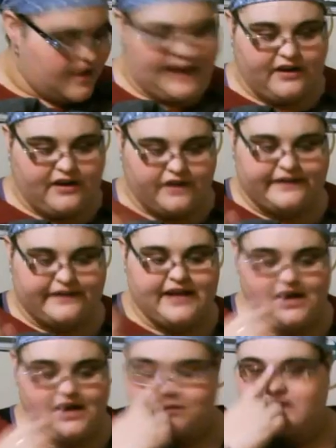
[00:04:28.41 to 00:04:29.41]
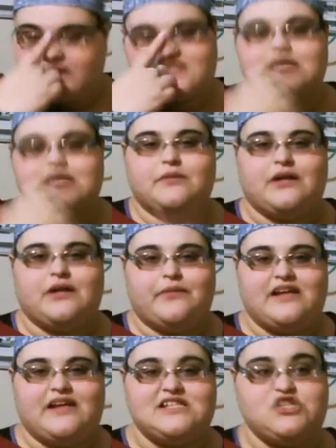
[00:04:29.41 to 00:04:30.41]
And on the camera, it's coming up
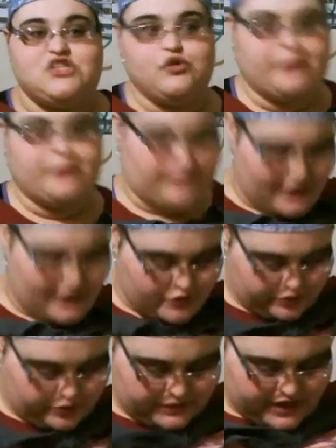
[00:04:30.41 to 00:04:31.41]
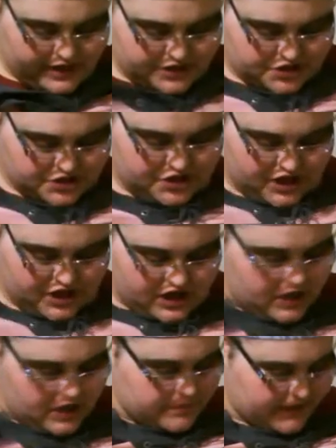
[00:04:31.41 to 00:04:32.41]
like super powder blush.
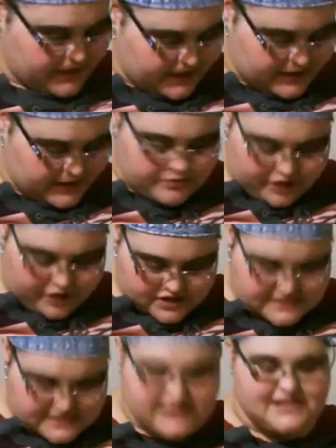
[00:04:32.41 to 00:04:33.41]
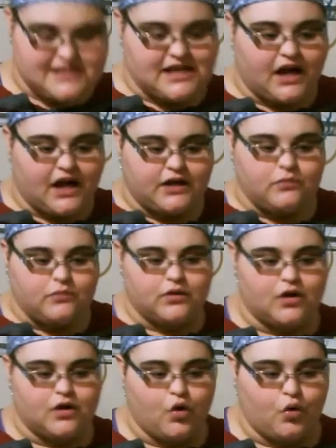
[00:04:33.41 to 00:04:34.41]
But in person, it's kind of
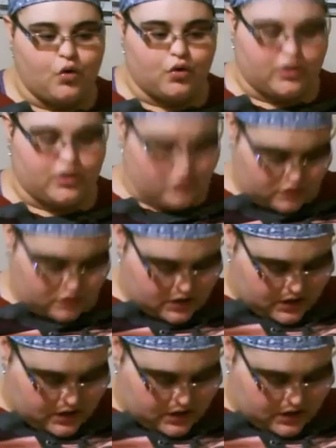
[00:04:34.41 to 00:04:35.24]
more coral.